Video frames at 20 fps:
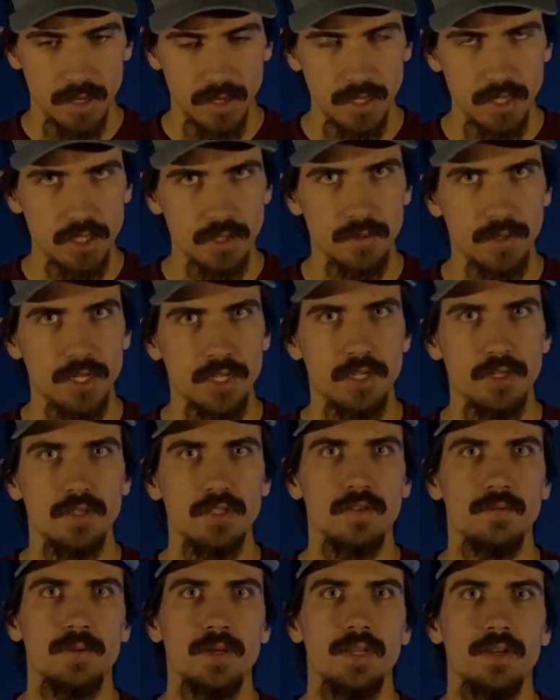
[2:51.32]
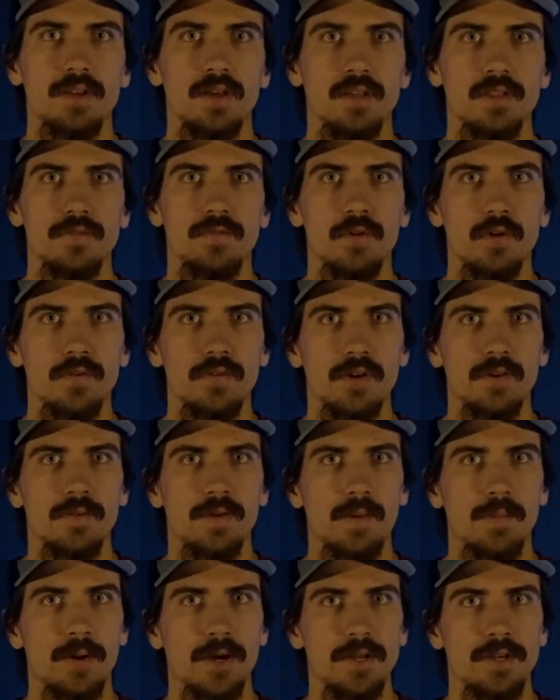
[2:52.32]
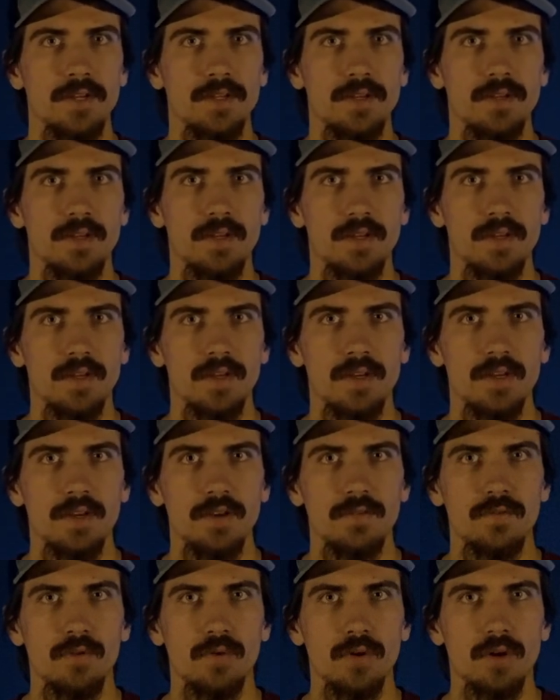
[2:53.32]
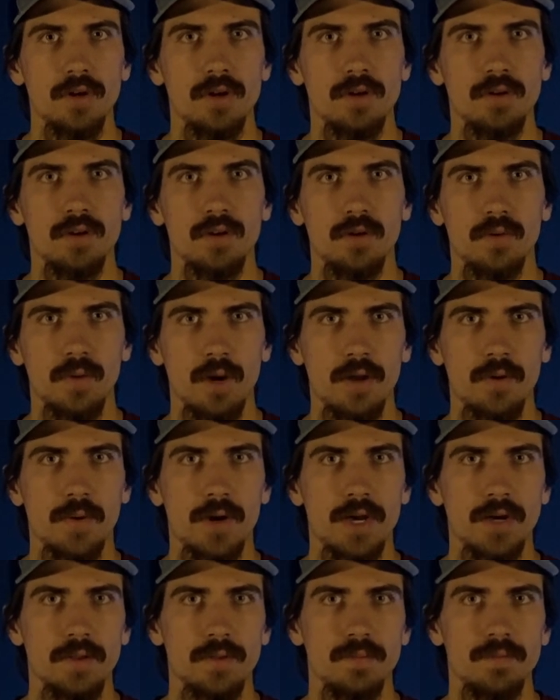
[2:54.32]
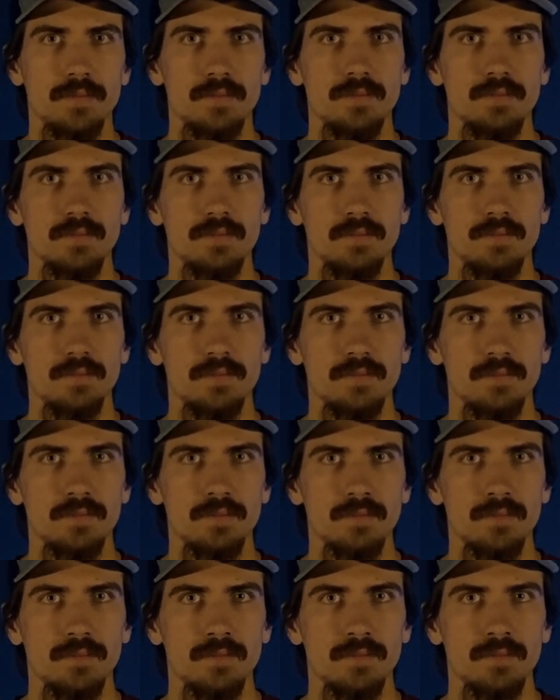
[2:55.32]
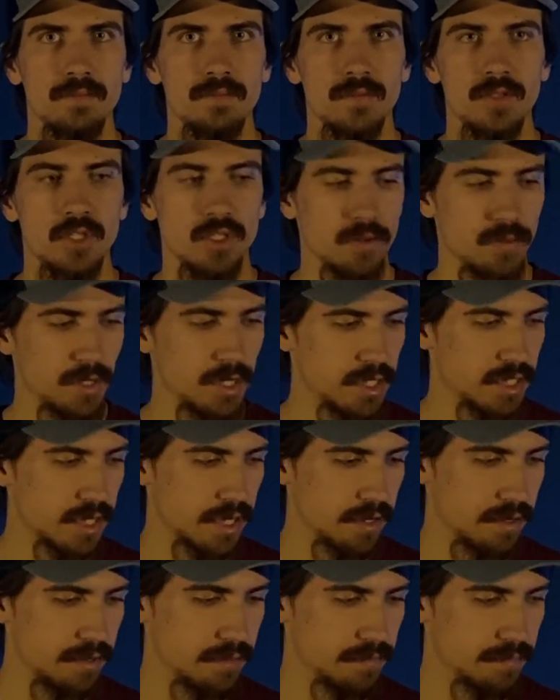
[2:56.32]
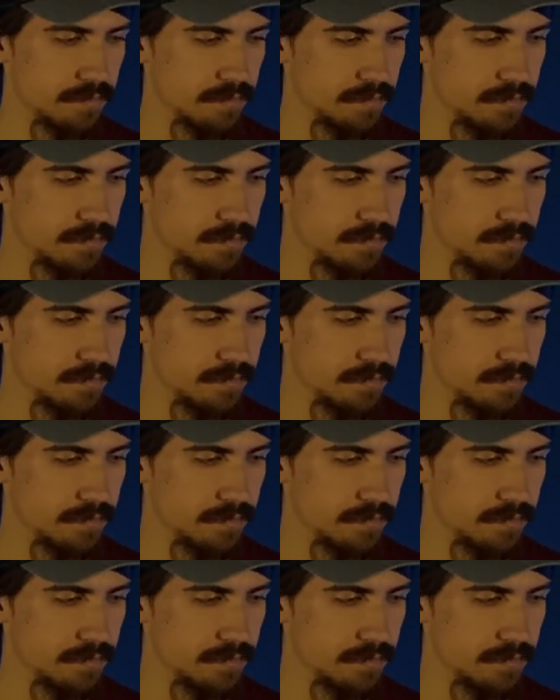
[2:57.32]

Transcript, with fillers: These three issues have been on the forefront of my mind for quite a while. So we decided